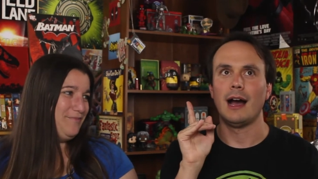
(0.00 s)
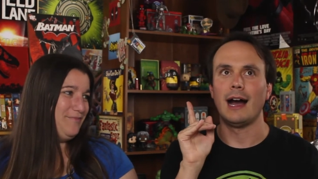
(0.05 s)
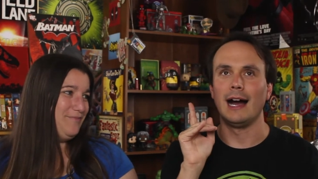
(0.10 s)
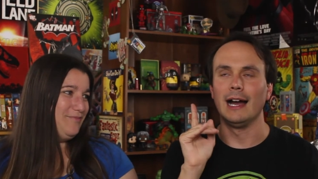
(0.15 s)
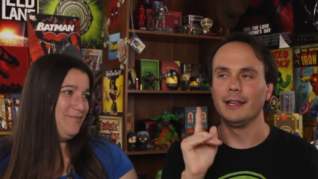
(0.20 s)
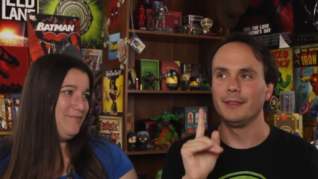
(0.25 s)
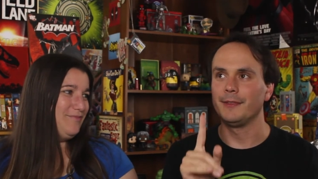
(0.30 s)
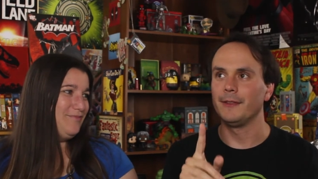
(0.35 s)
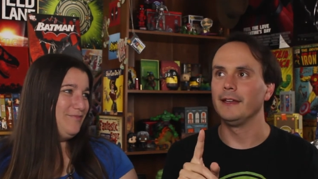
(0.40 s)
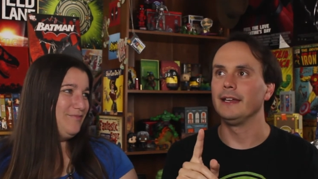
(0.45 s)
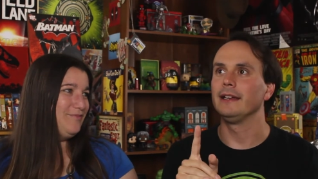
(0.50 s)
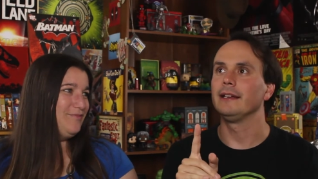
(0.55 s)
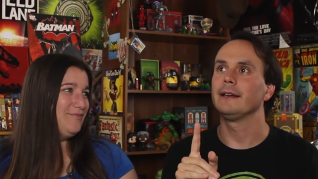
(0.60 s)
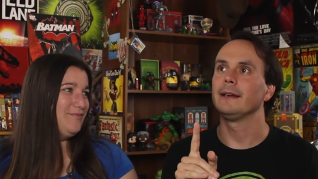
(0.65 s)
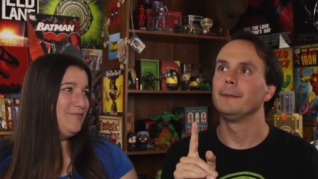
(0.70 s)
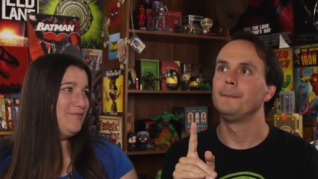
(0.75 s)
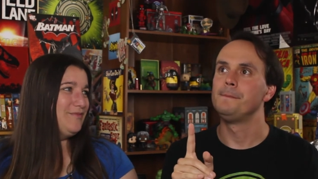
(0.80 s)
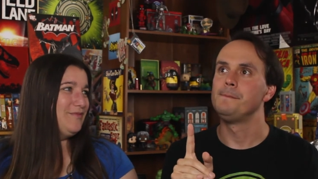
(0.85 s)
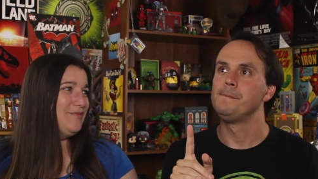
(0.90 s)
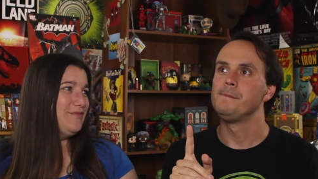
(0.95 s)
Speaker 1: I think
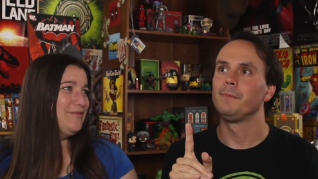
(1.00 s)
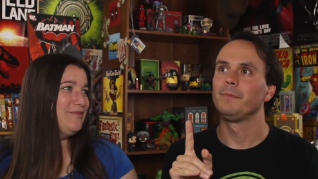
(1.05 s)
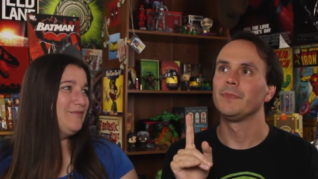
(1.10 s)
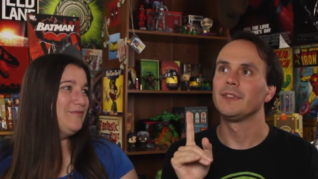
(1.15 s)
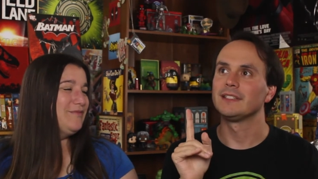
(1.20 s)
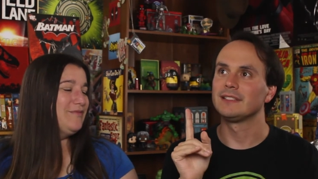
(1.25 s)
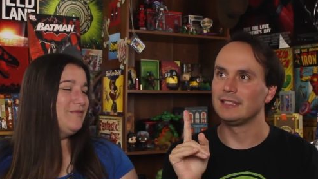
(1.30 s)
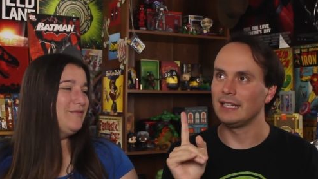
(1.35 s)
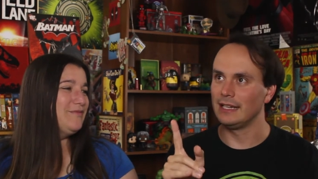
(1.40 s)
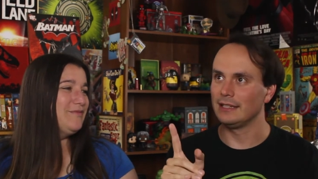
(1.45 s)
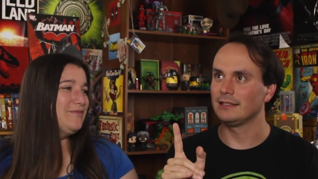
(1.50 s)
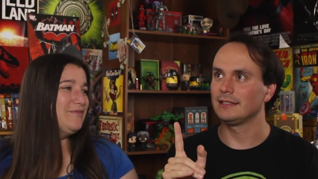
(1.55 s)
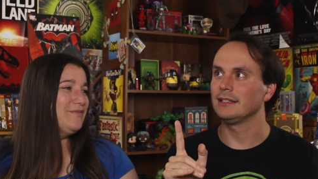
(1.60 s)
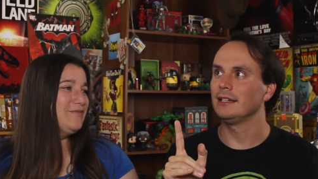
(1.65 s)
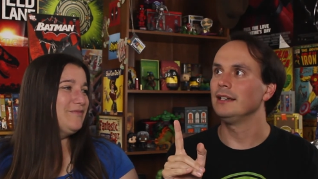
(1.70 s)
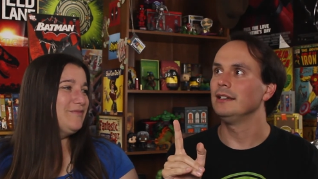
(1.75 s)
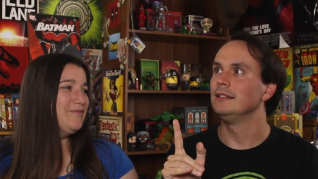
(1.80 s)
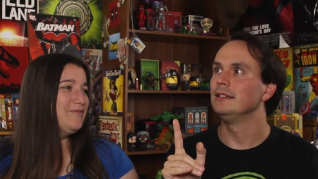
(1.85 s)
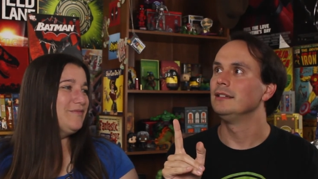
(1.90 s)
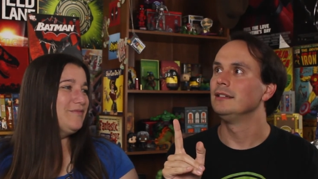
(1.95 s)

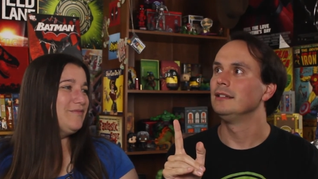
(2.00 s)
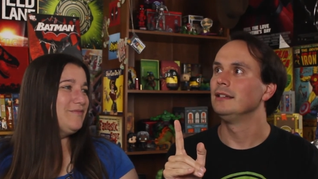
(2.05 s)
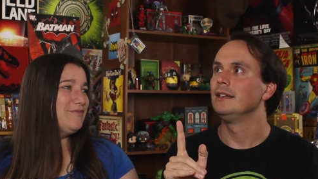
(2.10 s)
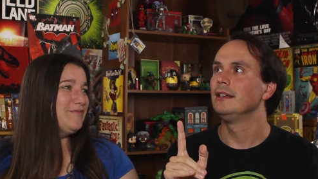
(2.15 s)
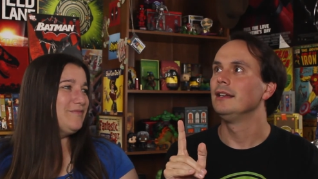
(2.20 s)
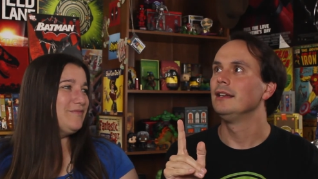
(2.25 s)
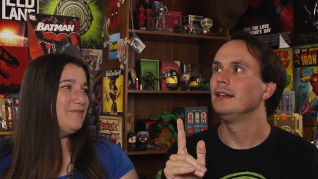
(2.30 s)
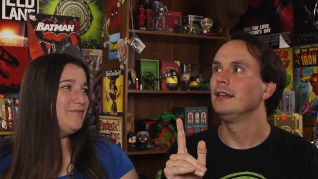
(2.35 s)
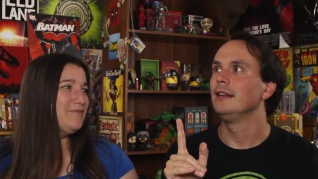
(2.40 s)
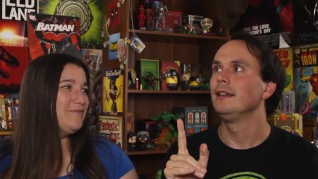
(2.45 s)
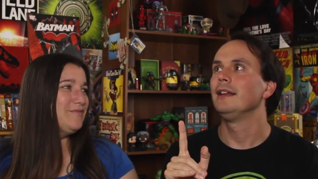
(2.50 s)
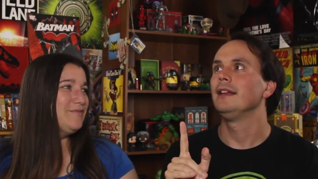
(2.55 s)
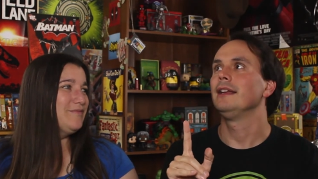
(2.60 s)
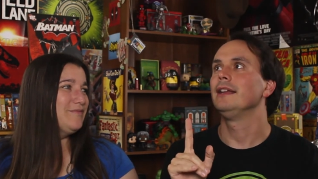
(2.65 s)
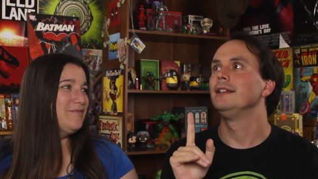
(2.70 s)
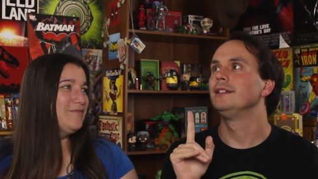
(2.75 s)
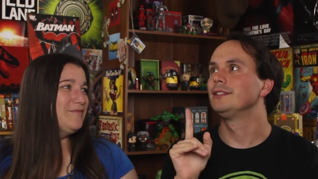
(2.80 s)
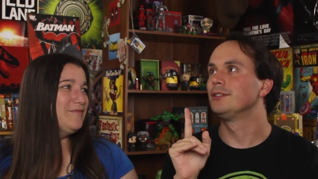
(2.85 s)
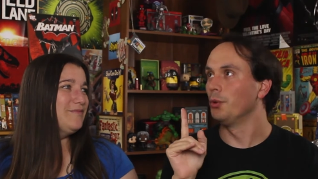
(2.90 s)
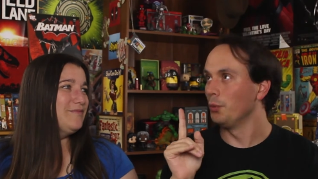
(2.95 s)
Sansa
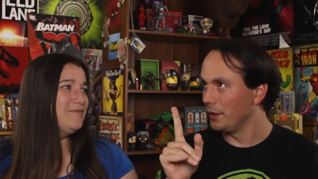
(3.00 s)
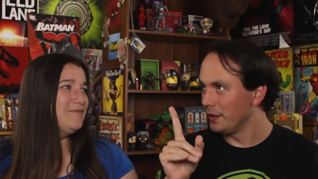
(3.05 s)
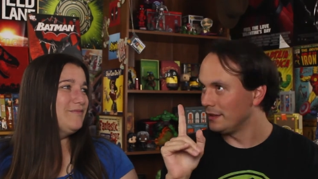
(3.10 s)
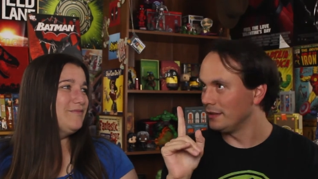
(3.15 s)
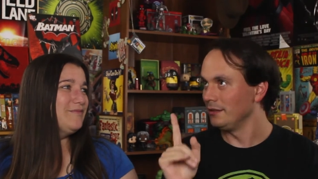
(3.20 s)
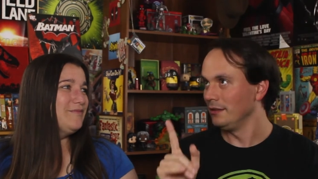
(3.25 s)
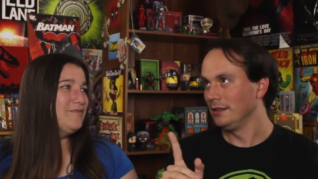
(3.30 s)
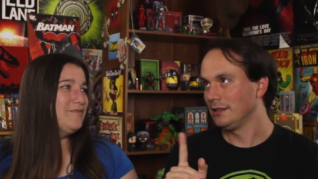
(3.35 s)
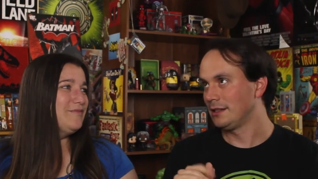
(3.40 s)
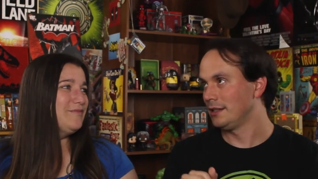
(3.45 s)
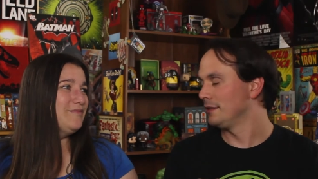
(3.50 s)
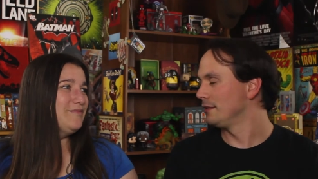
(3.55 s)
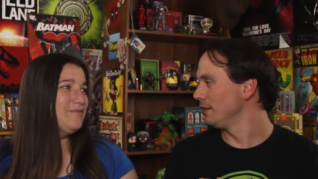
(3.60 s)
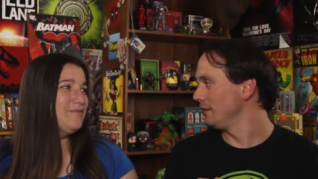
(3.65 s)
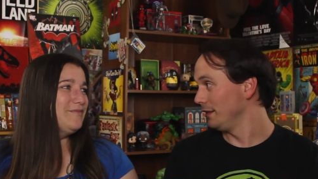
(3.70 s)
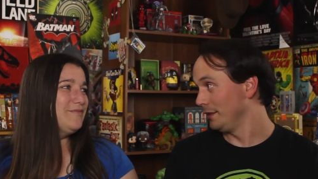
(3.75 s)
is going to listen to